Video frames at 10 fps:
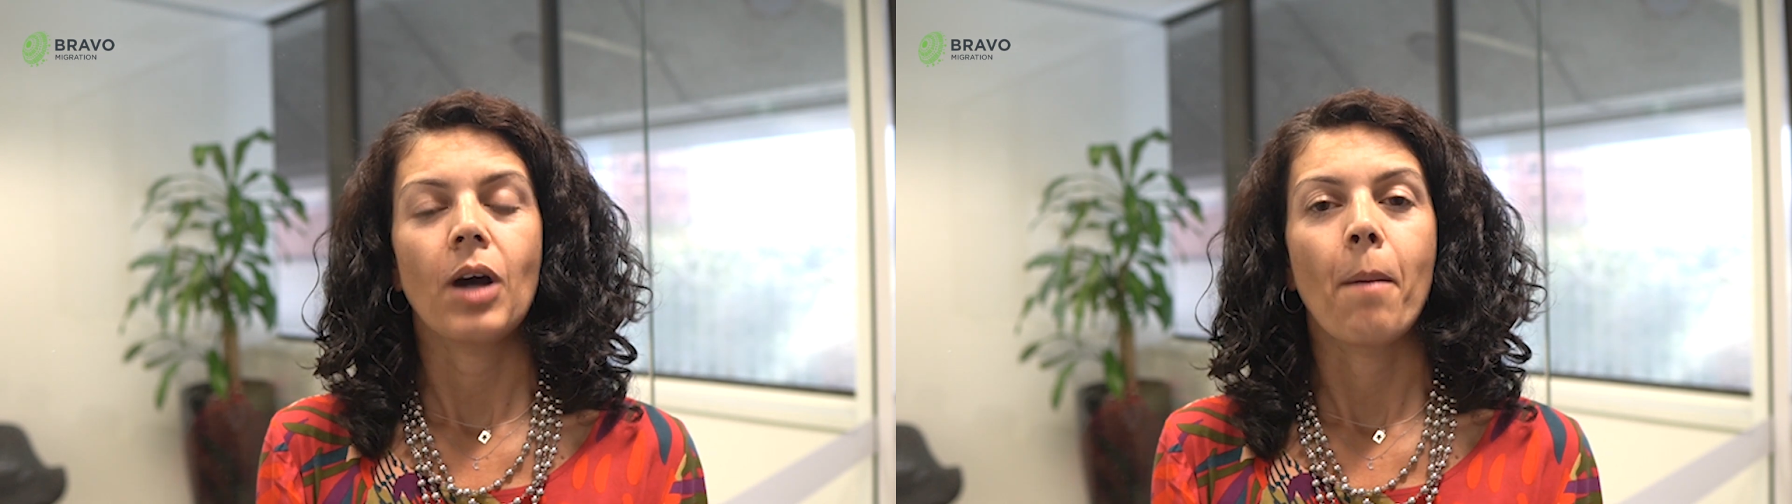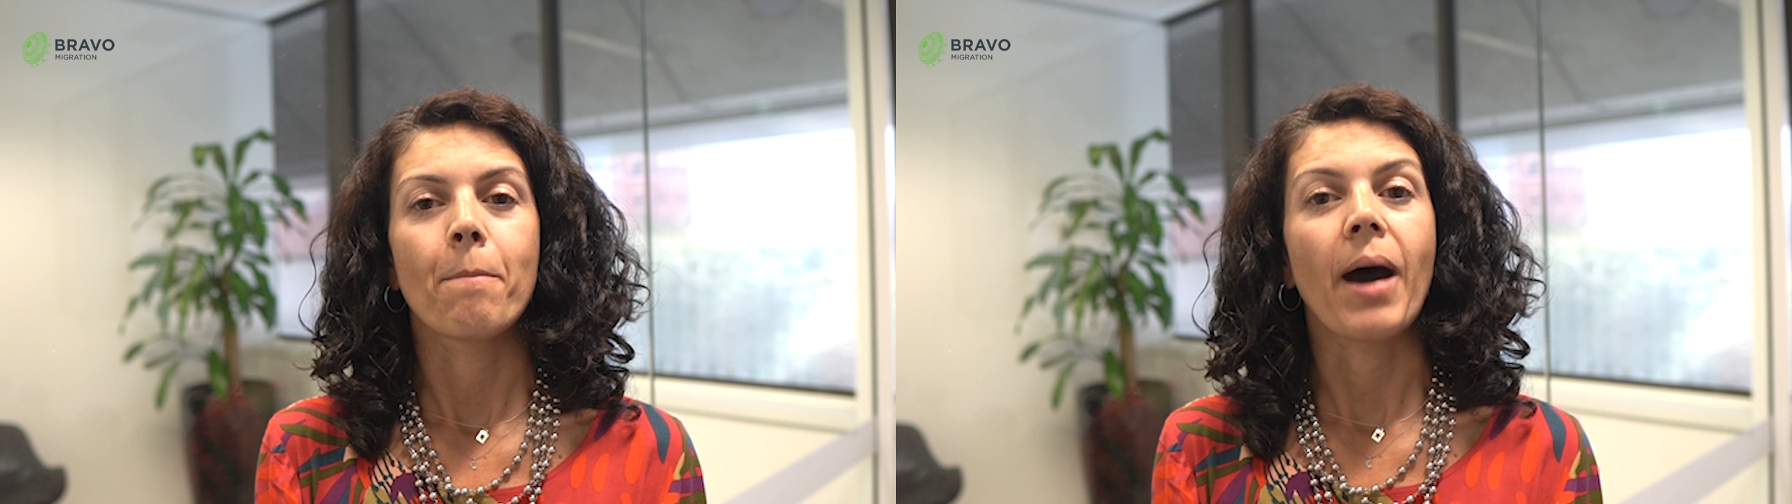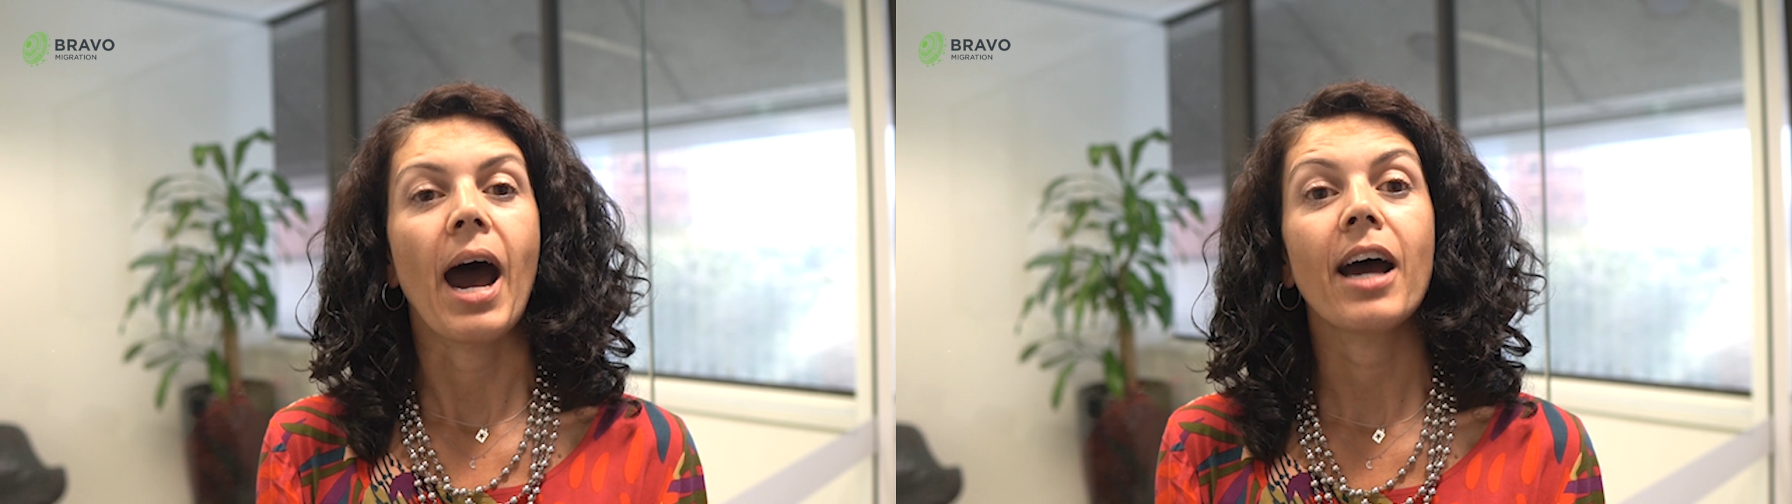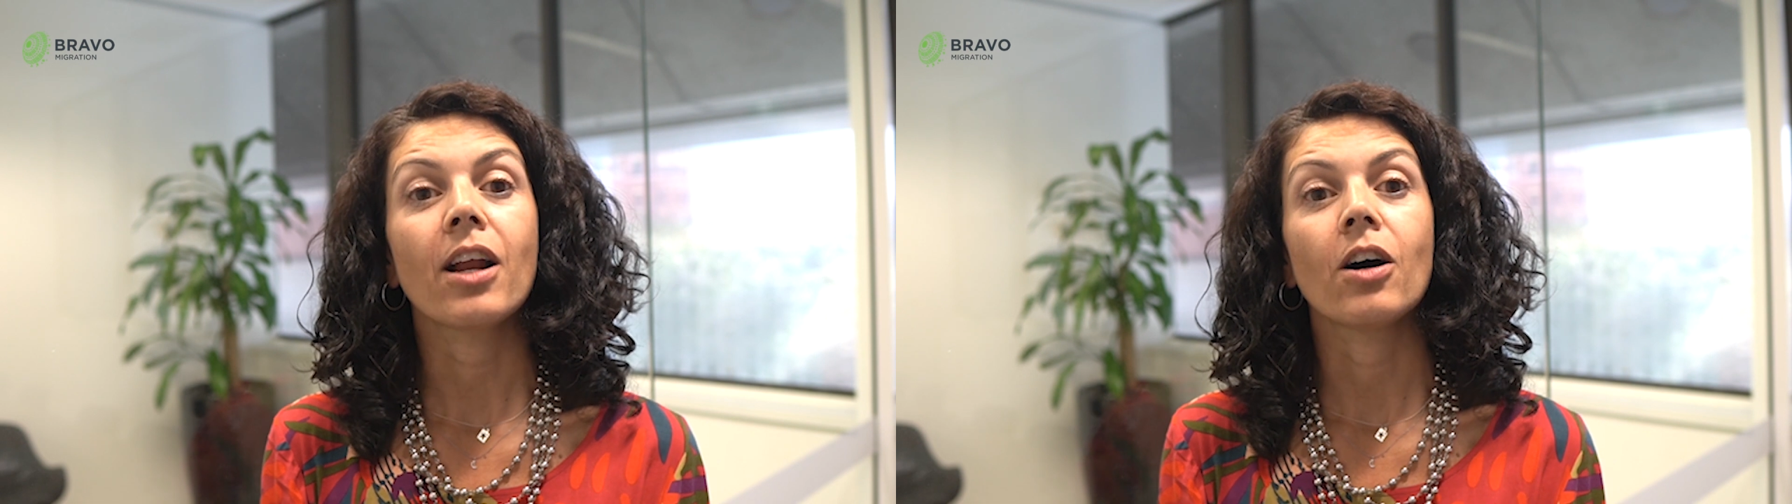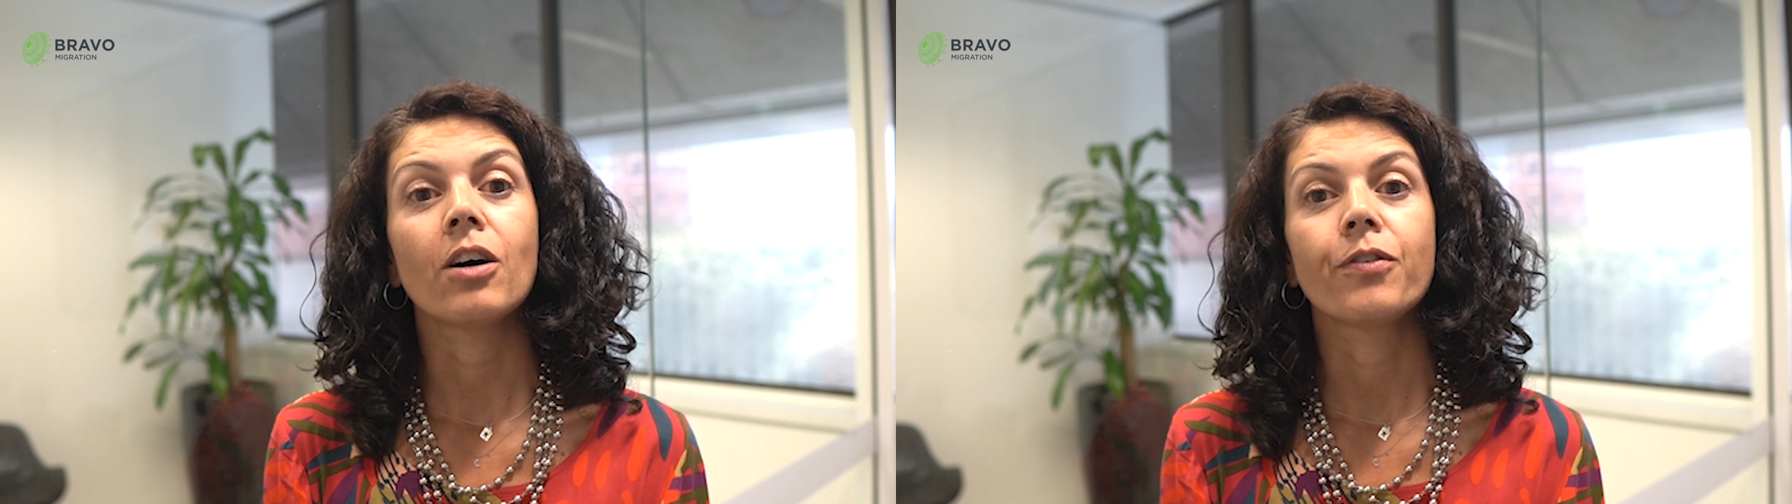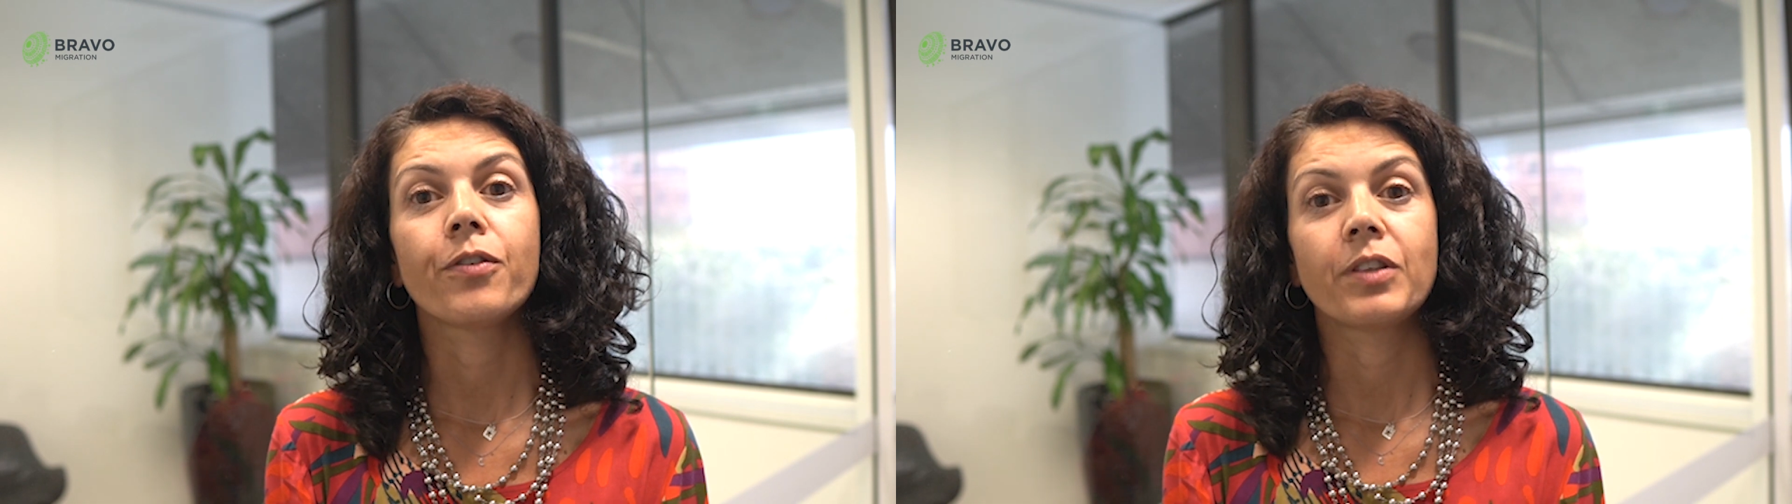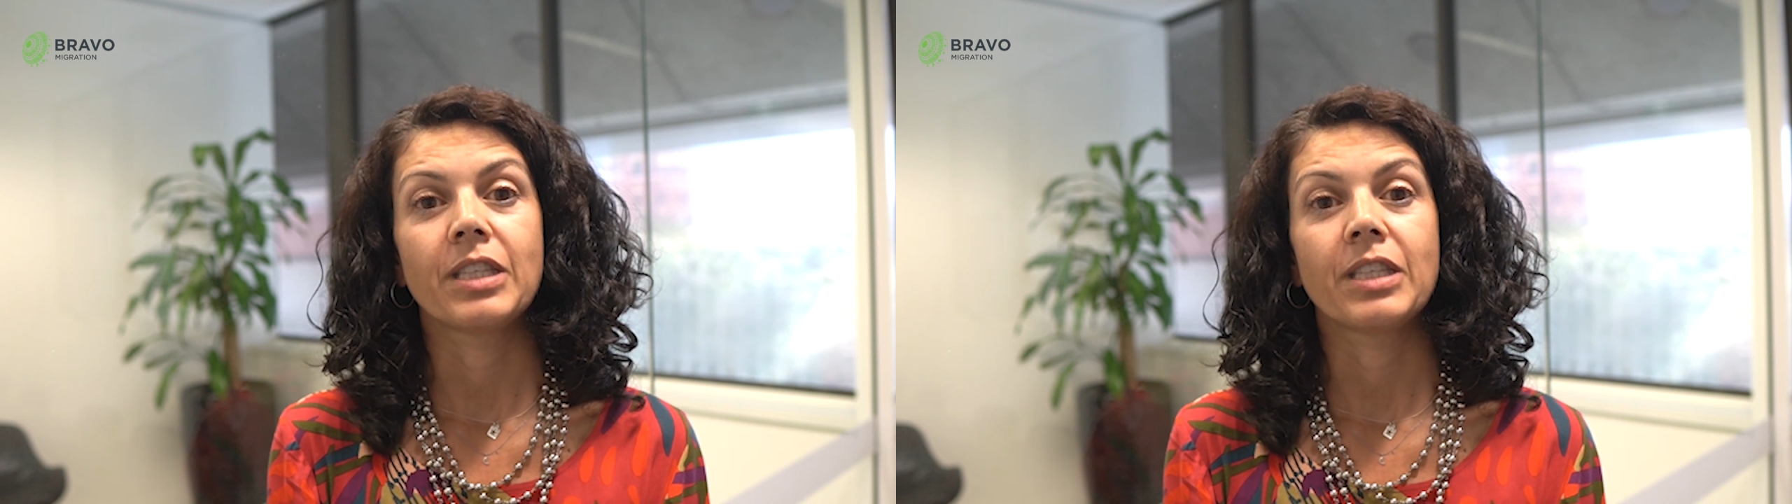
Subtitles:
I'm part of